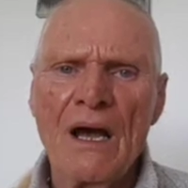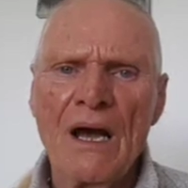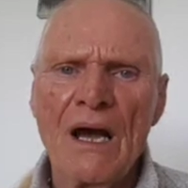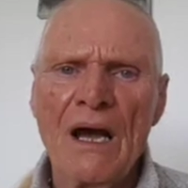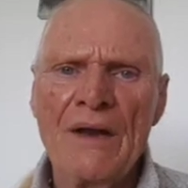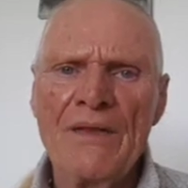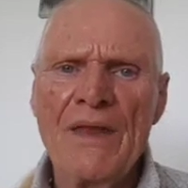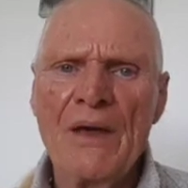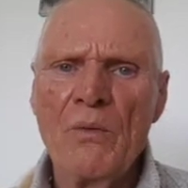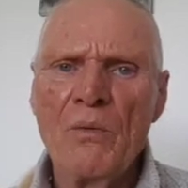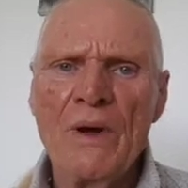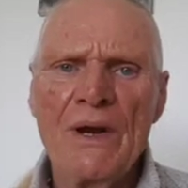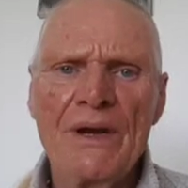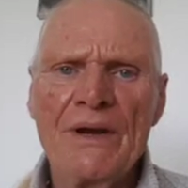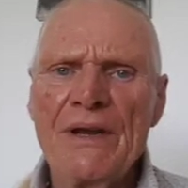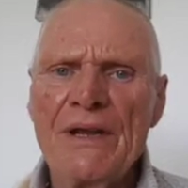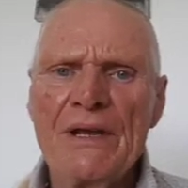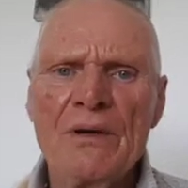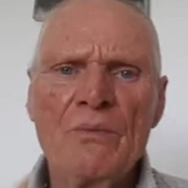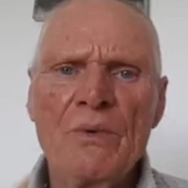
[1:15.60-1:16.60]
And then one
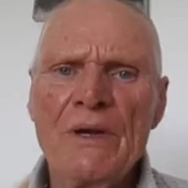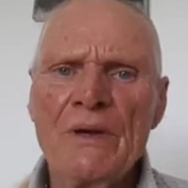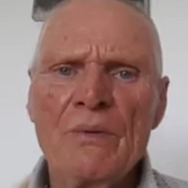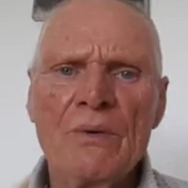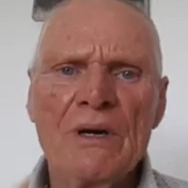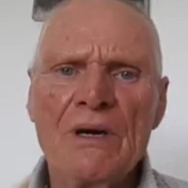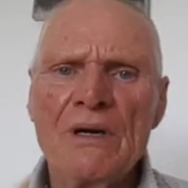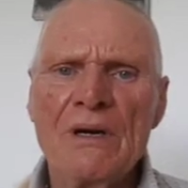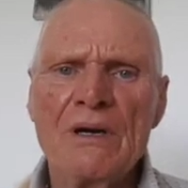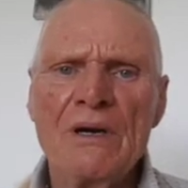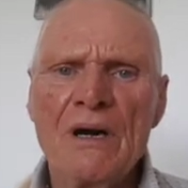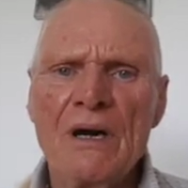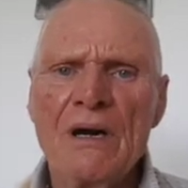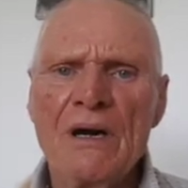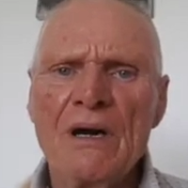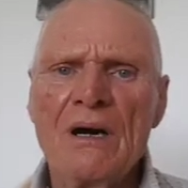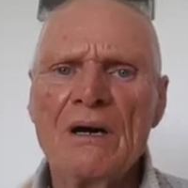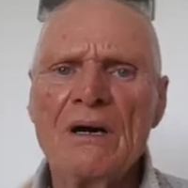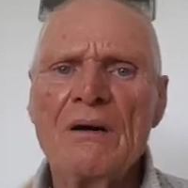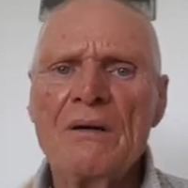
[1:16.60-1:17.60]
day we were
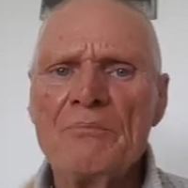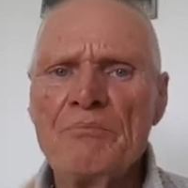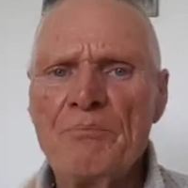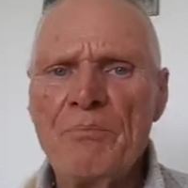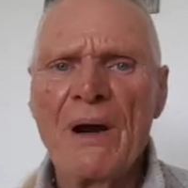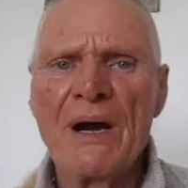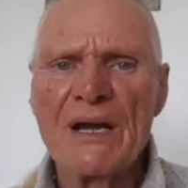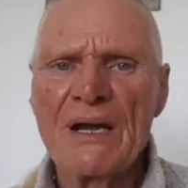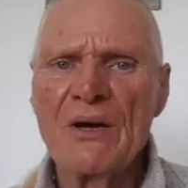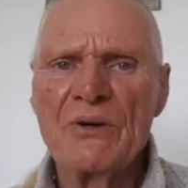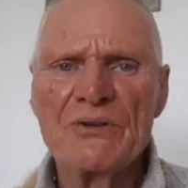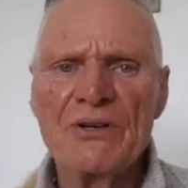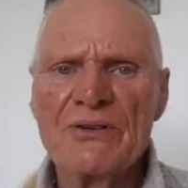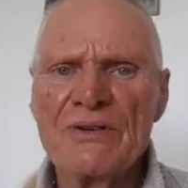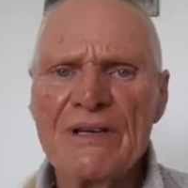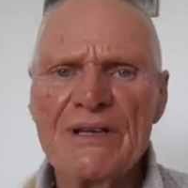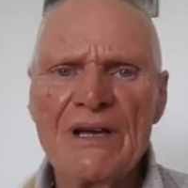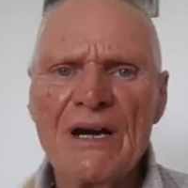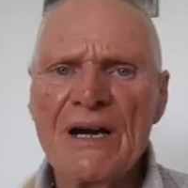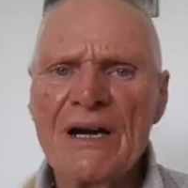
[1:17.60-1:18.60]
back out on
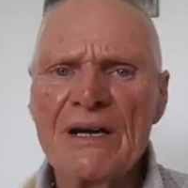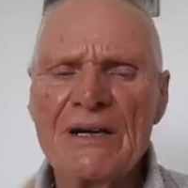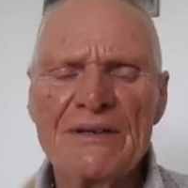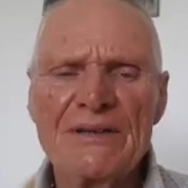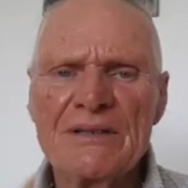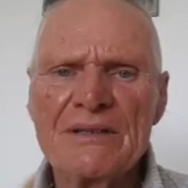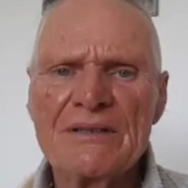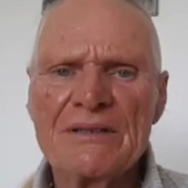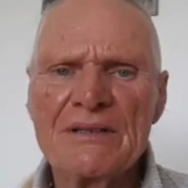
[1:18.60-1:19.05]
the yard,